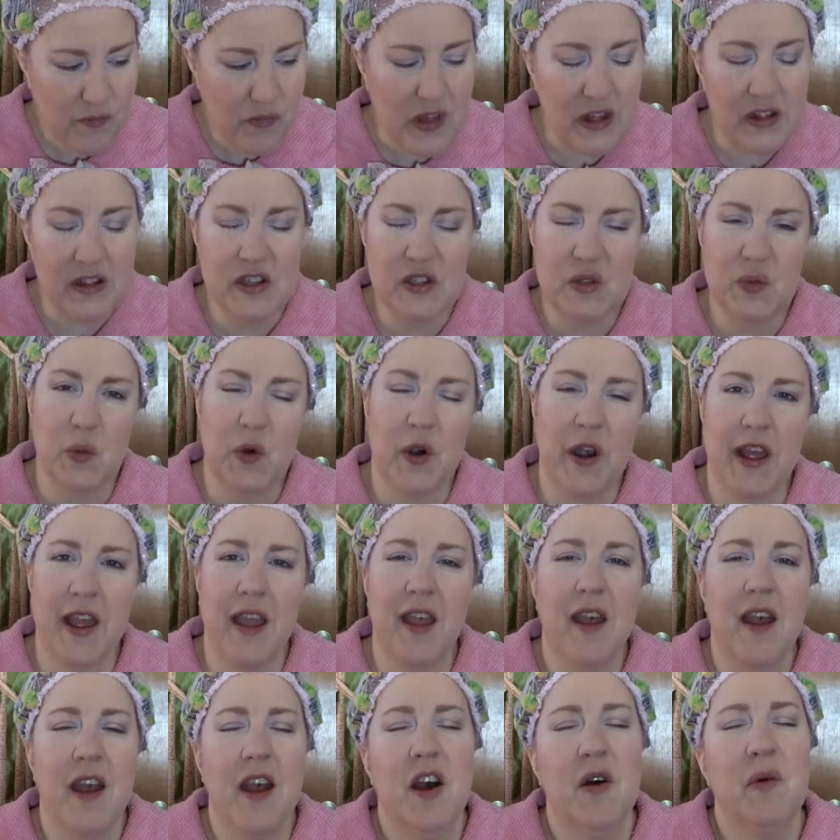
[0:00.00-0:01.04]
this morning.
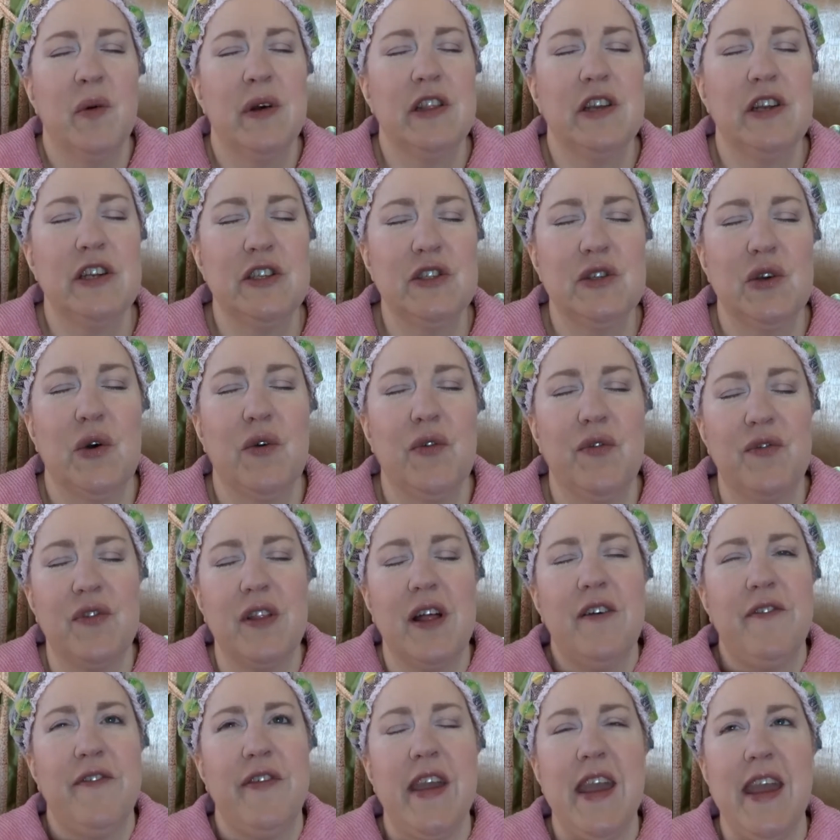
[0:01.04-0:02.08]
But they're so
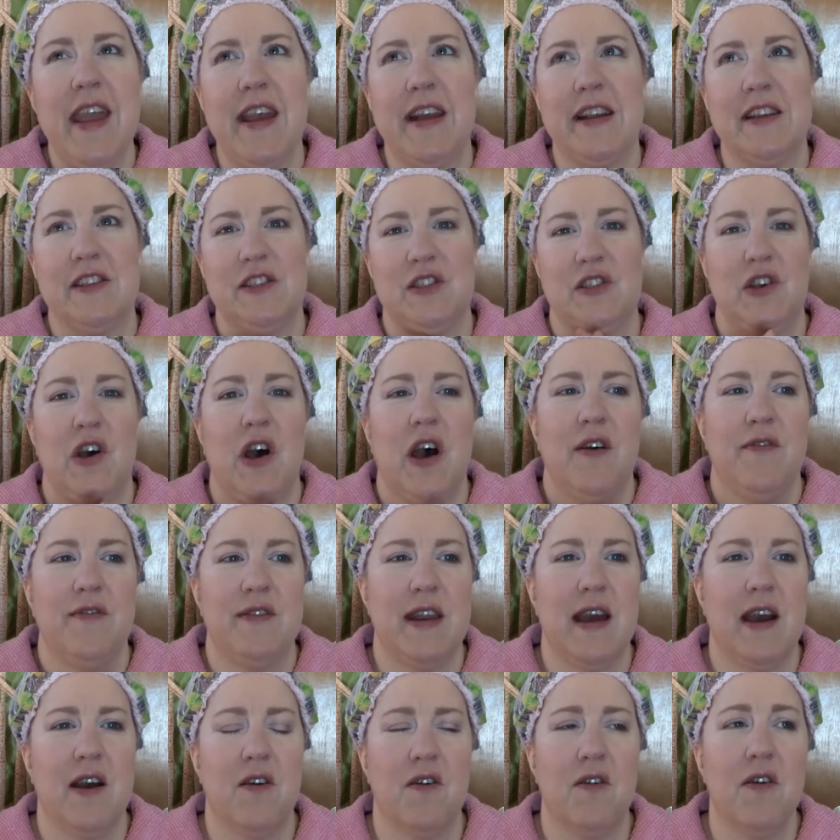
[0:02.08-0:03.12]
fluffy and soft
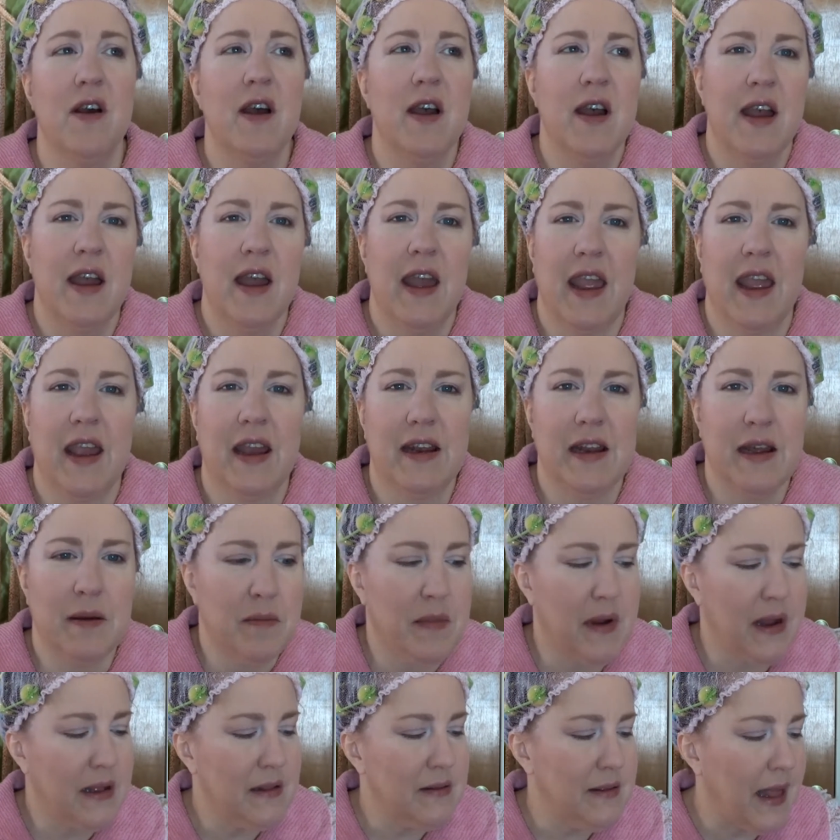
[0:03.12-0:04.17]
now. And I
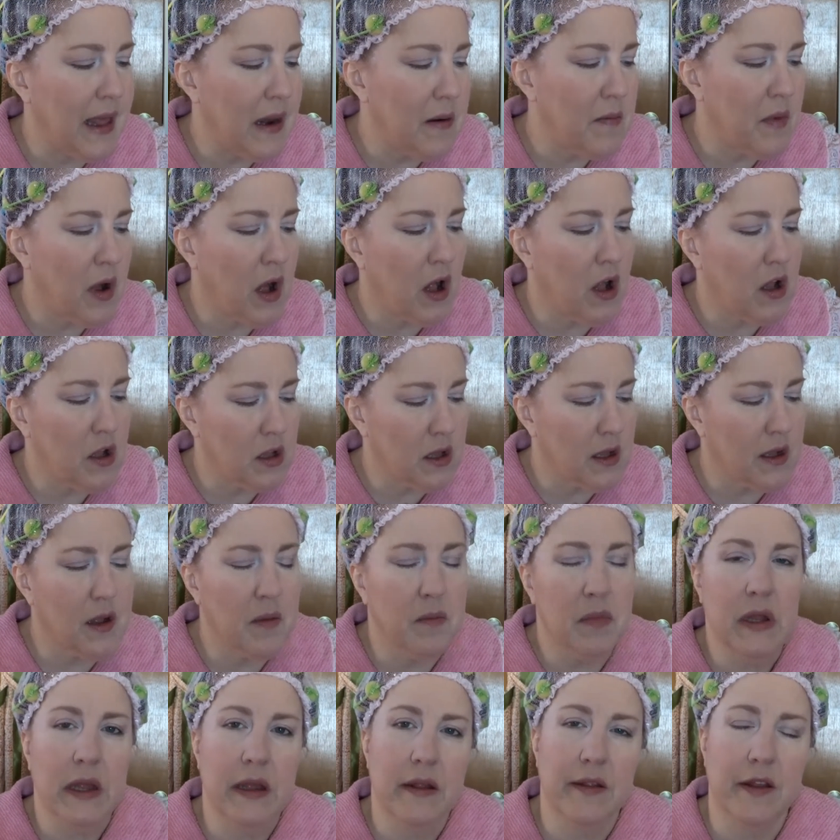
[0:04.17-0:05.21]
um, let them all
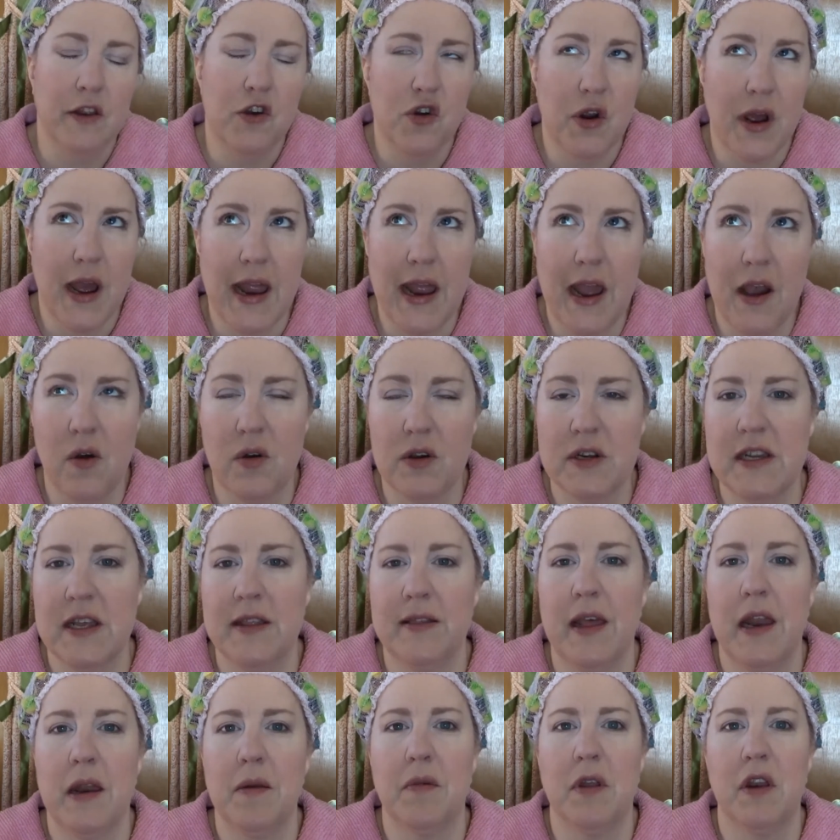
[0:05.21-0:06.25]
completely dry out,
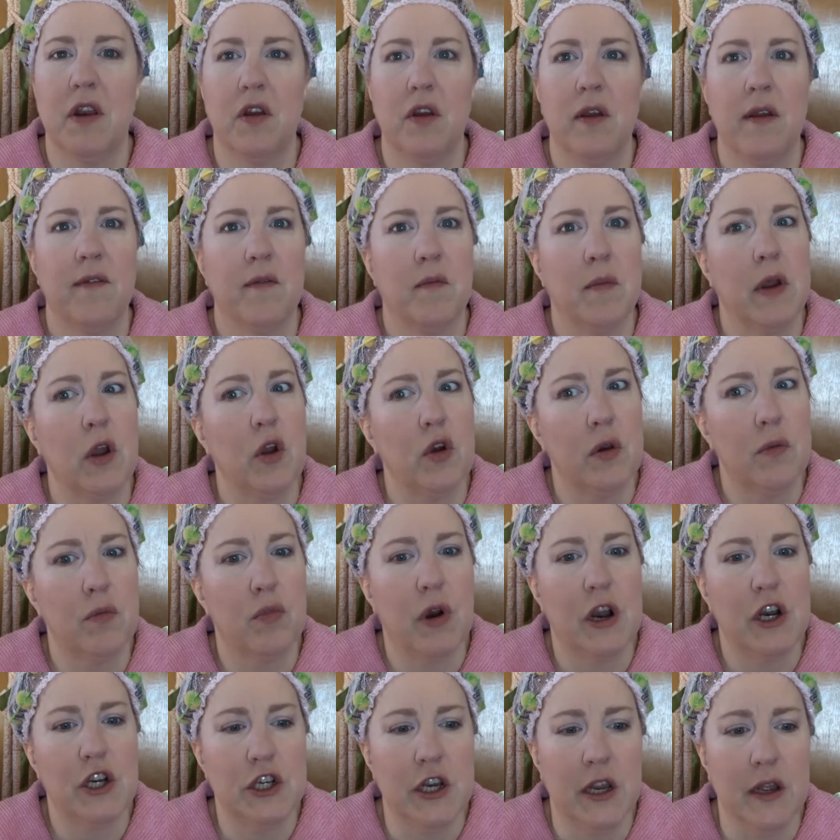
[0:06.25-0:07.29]
and then I'm going to give them a good
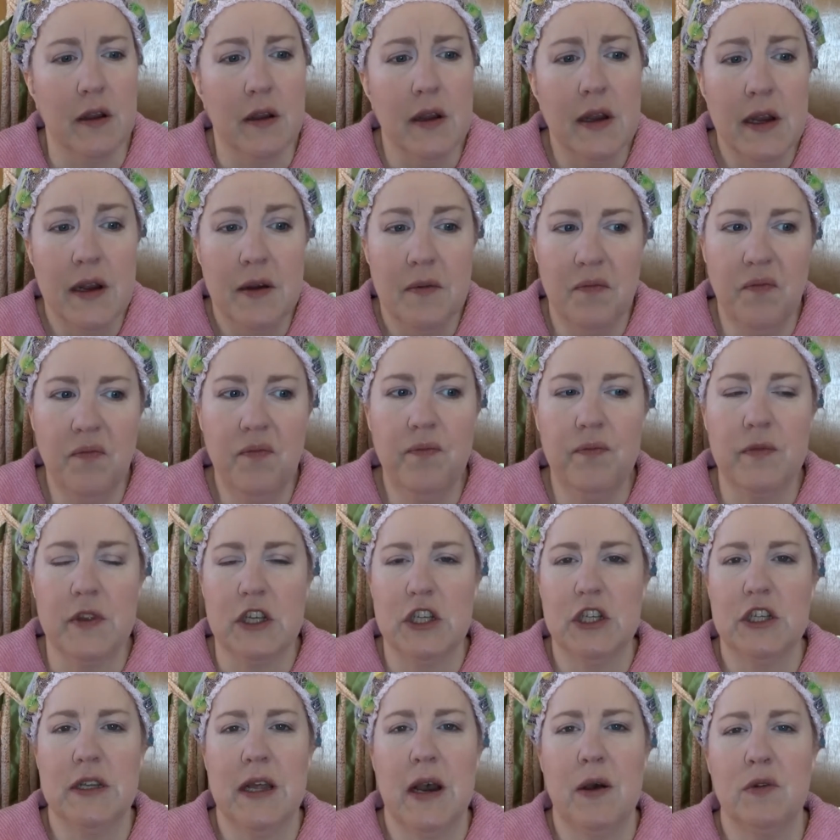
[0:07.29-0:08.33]
brushing.
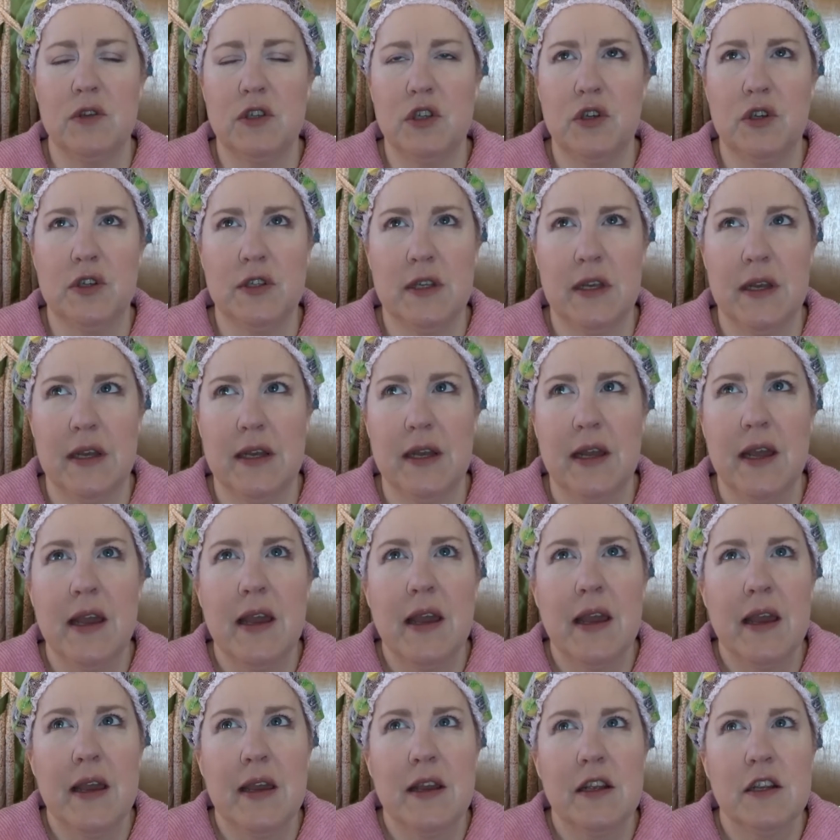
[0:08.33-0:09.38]
Schnauzers
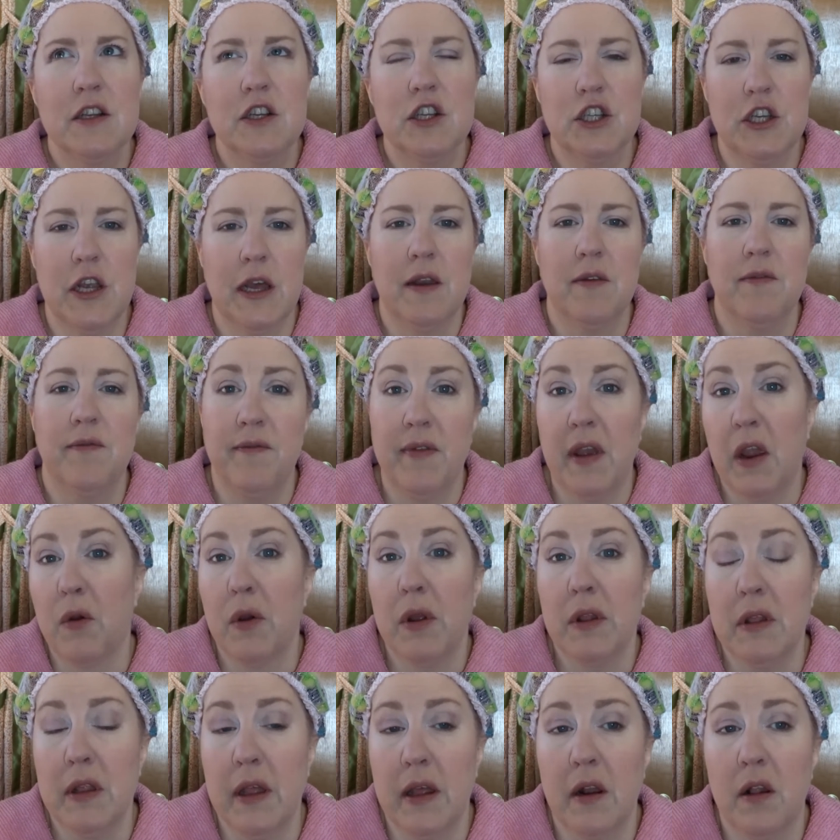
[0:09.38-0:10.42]
shed
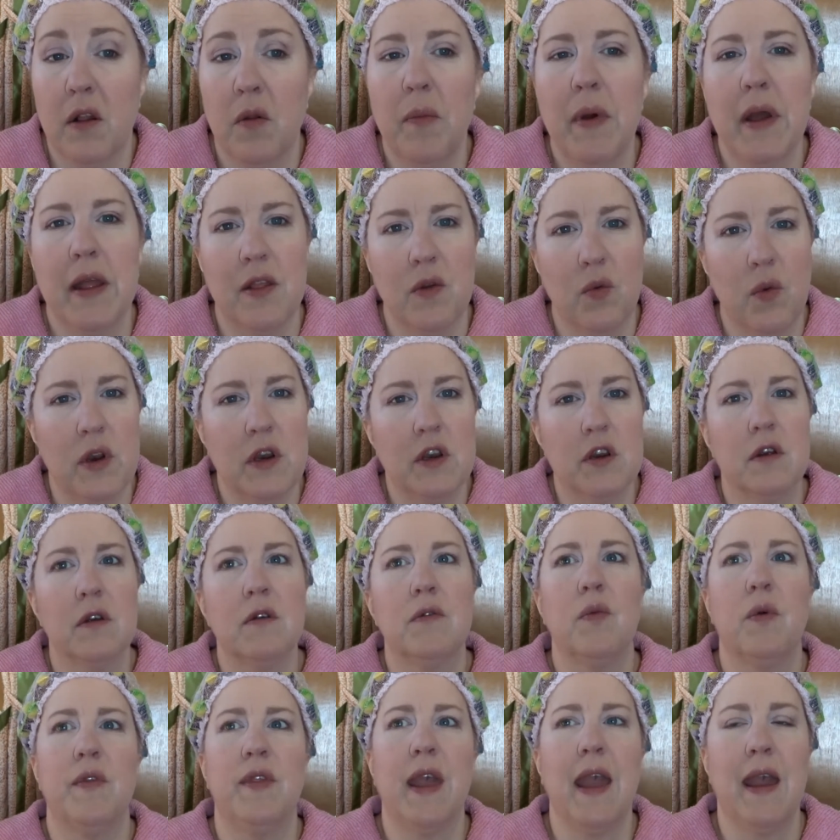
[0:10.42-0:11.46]
very little, but in the winter,
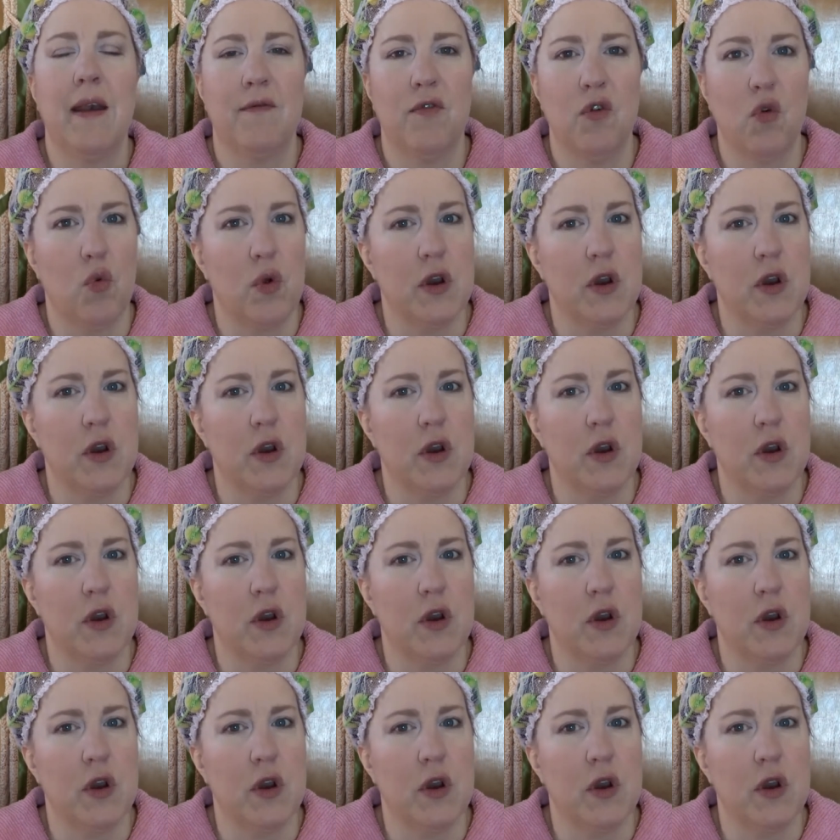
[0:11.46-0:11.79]
when they have their